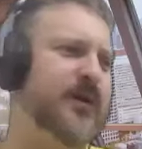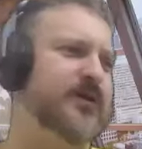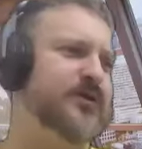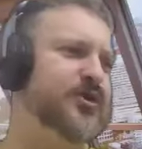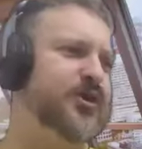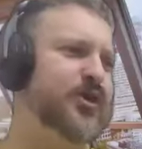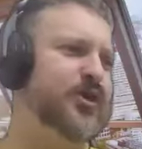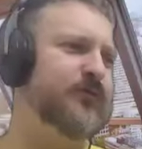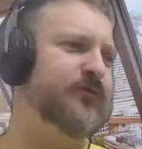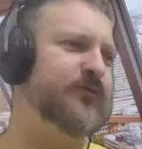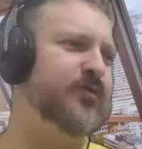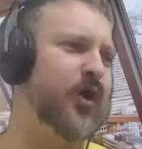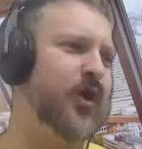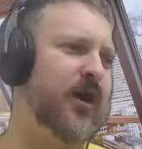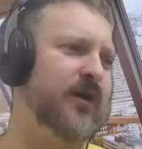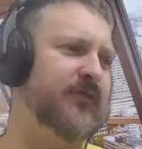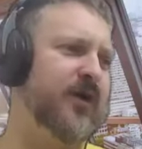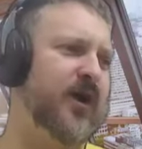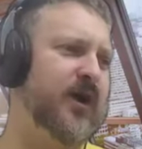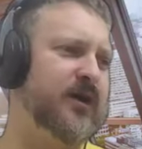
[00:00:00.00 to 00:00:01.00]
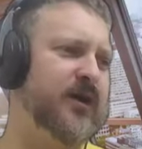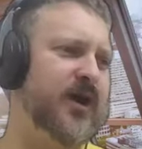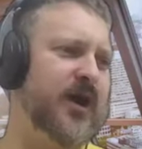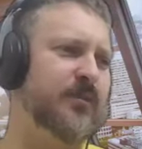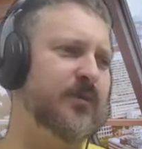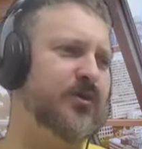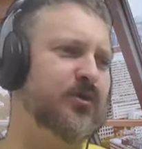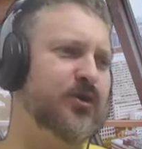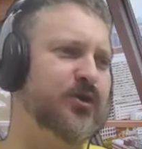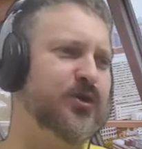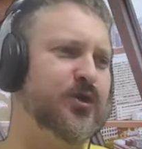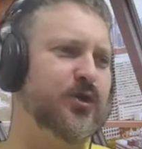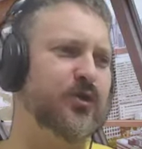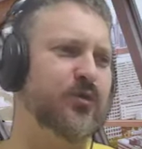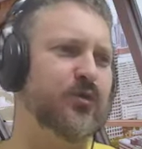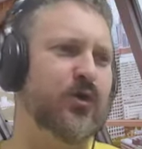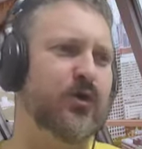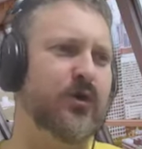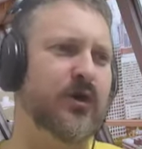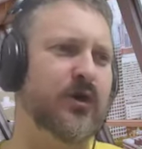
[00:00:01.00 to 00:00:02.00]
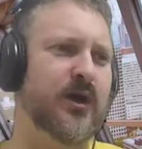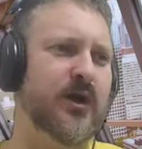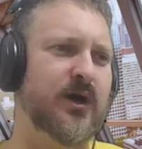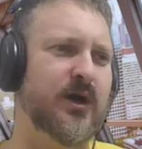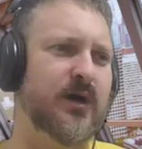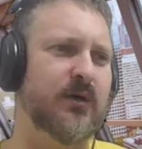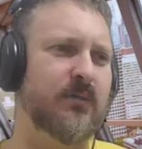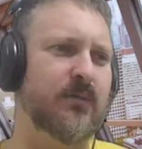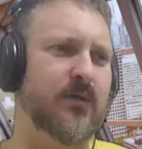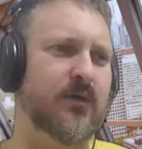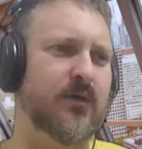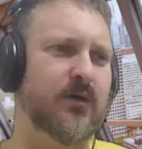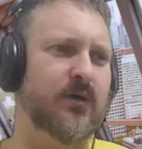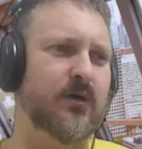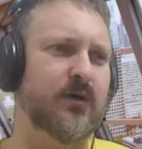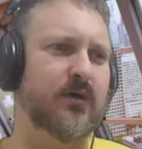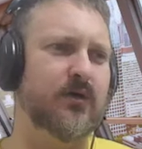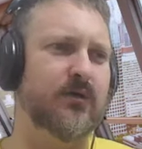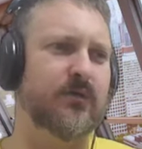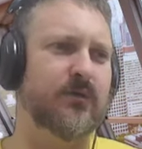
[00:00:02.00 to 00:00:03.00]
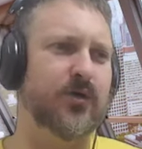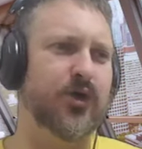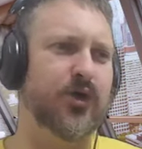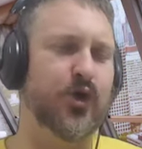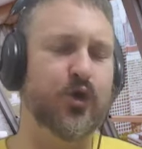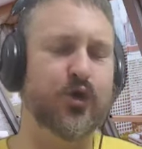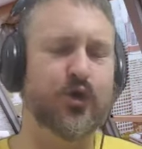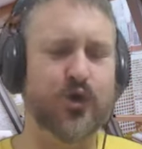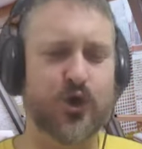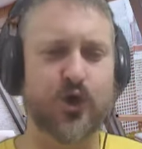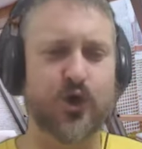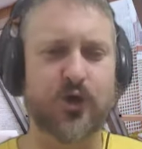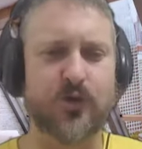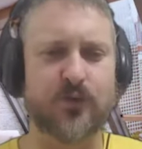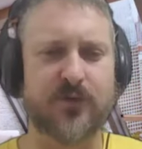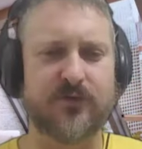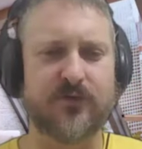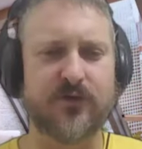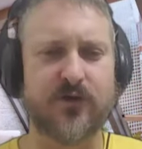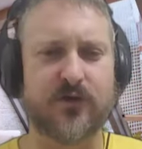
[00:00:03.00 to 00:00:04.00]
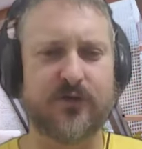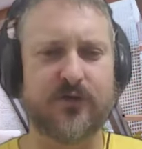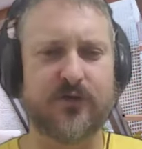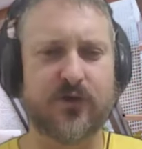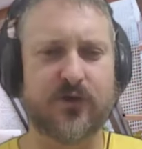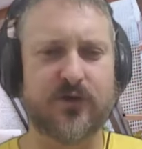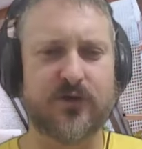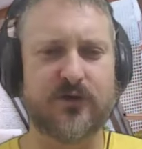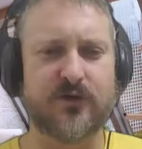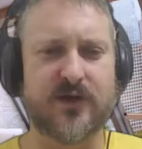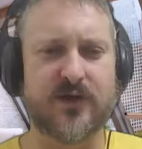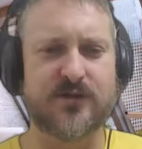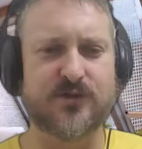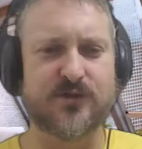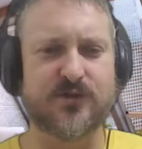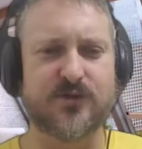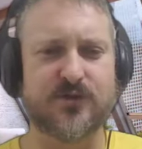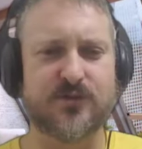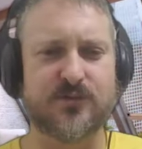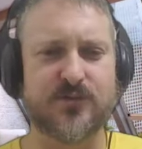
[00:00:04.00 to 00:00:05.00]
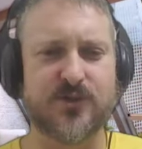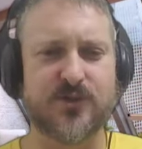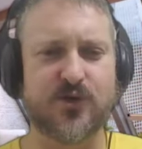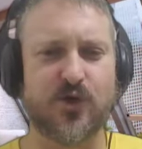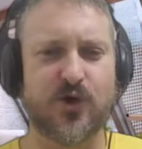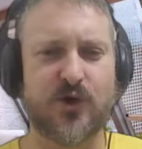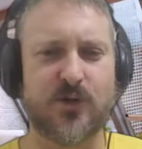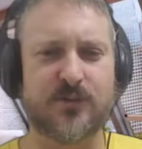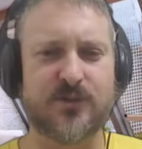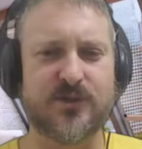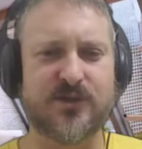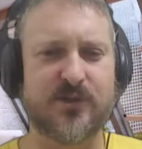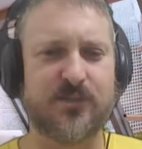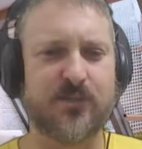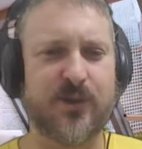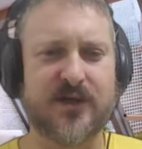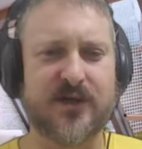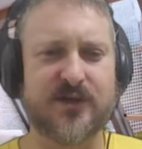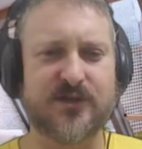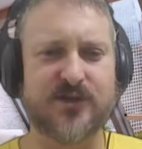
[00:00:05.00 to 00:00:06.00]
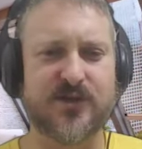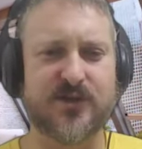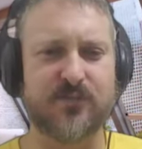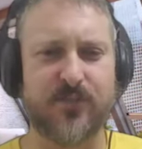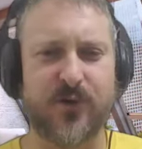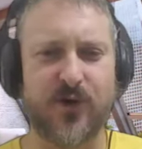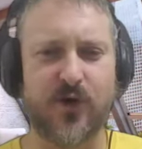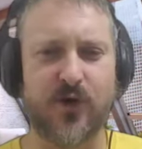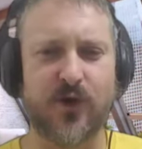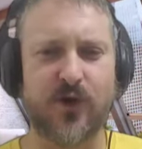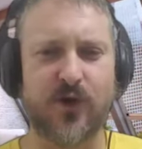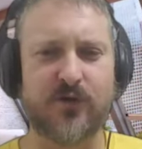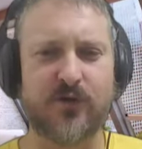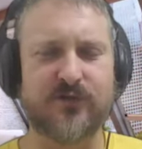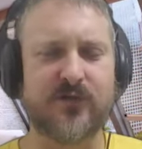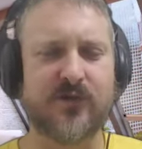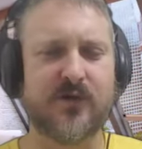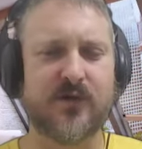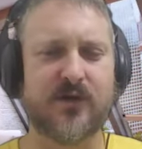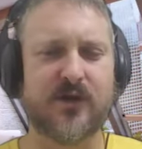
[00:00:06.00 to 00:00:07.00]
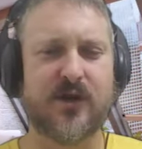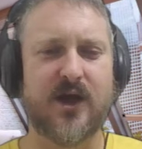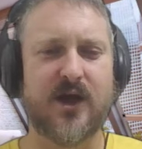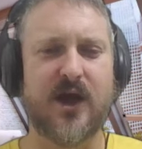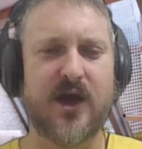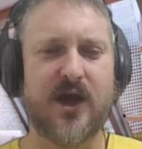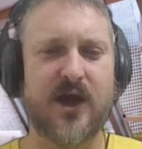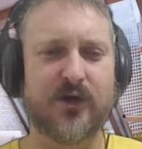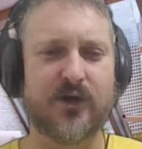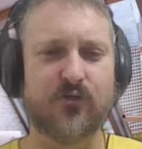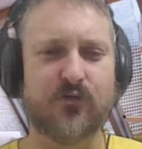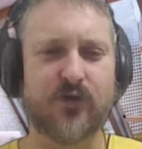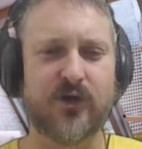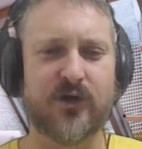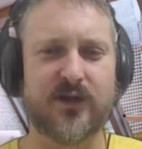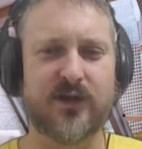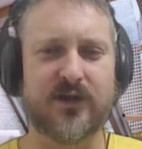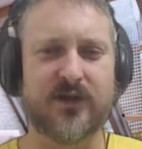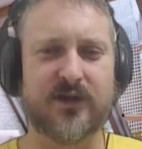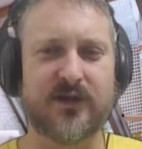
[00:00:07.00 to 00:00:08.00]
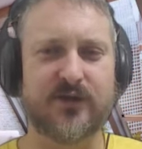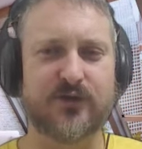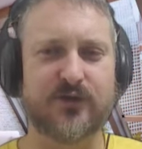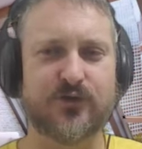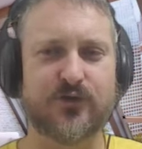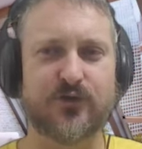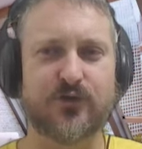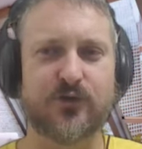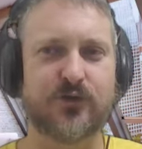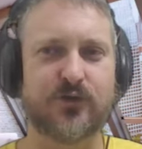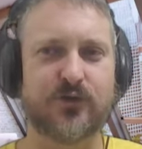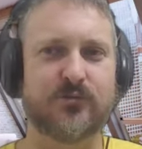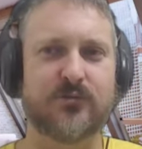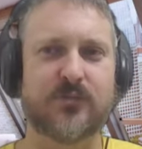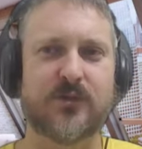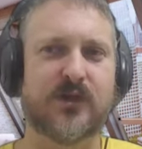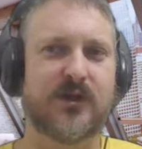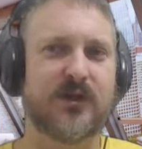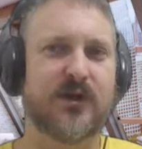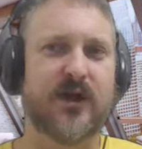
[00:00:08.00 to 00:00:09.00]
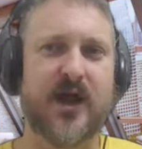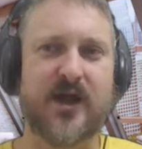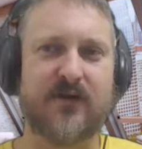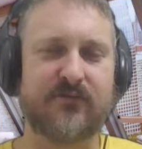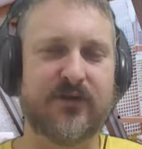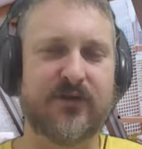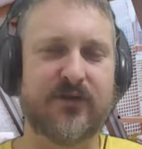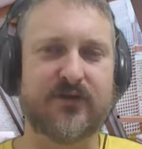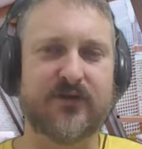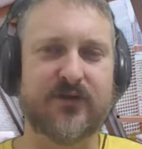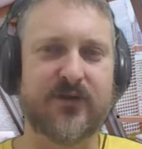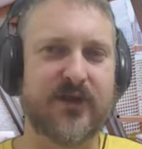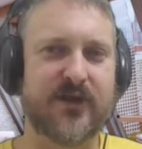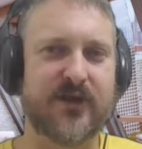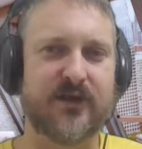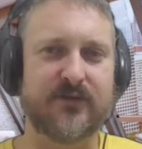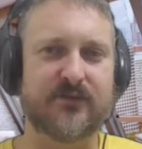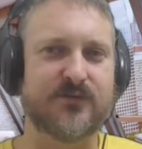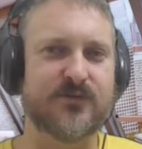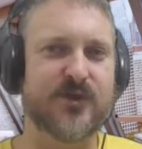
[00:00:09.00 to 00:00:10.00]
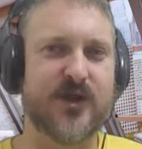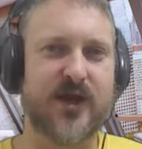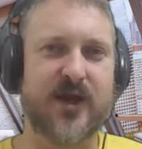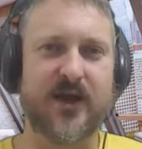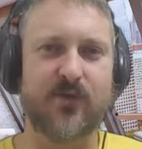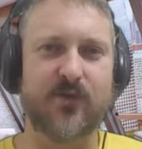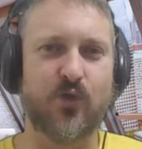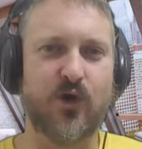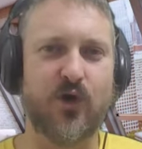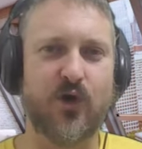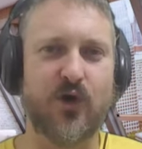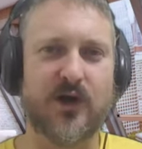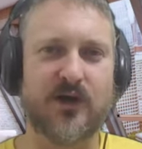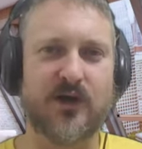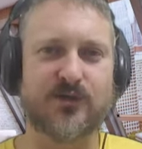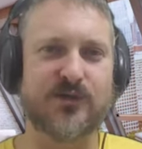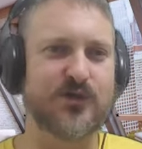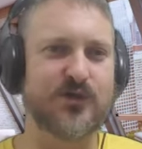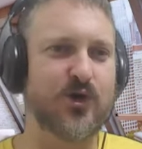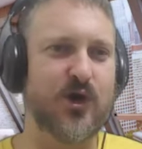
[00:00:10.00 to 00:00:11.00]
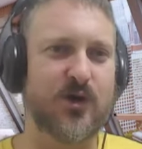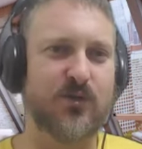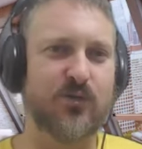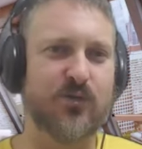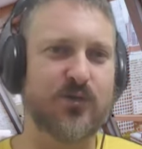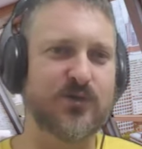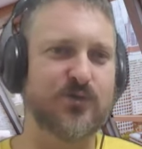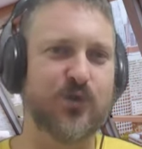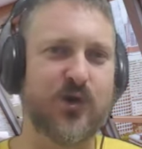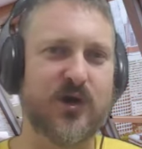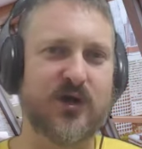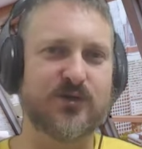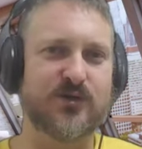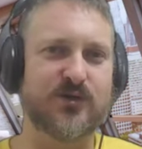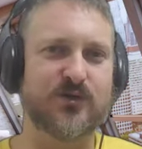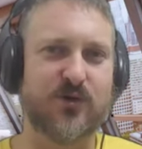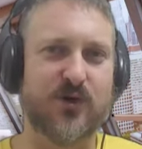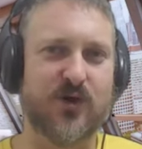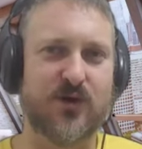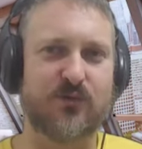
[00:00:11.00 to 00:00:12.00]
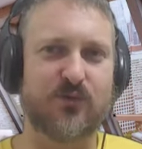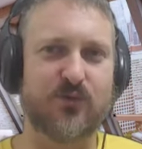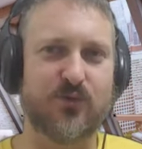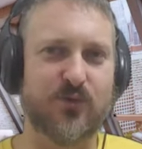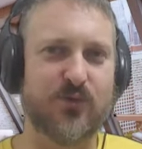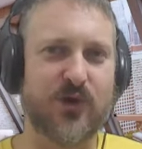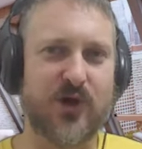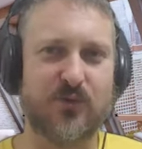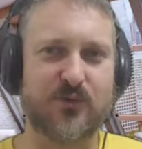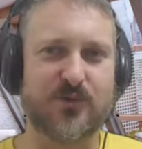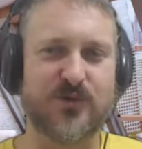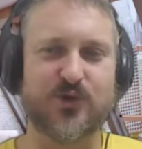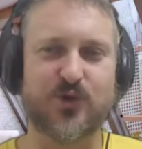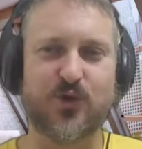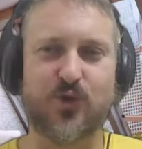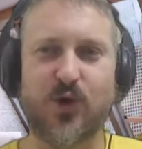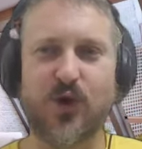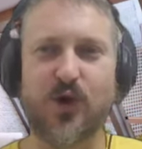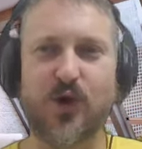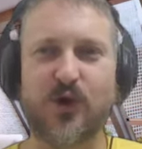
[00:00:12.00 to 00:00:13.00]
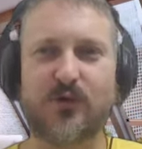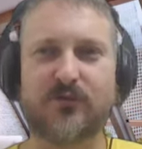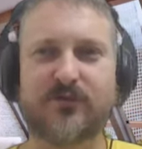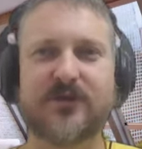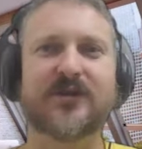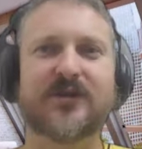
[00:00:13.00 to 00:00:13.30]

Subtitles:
So I came across you on YouTube. You've got 30,000 subscribers. You're based in Perth. You're really into everything tech-wise, as I was once when I was 12.